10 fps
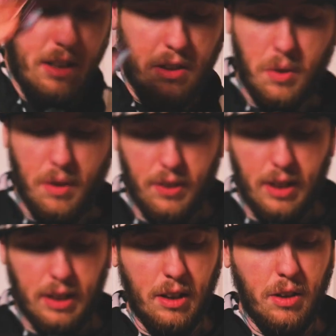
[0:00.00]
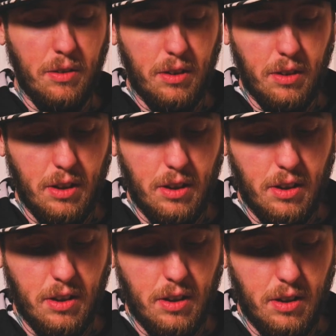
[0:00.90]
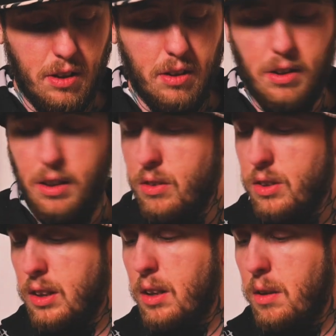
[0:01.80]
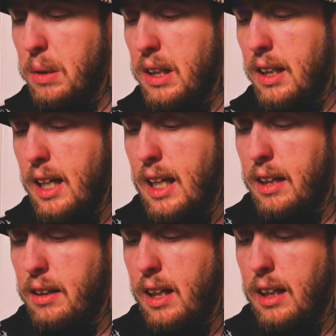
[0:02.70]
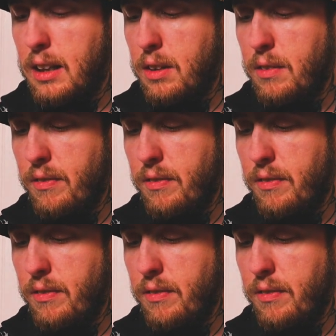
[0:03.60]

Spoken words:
So I feel like, you know, there's gonna be a, like,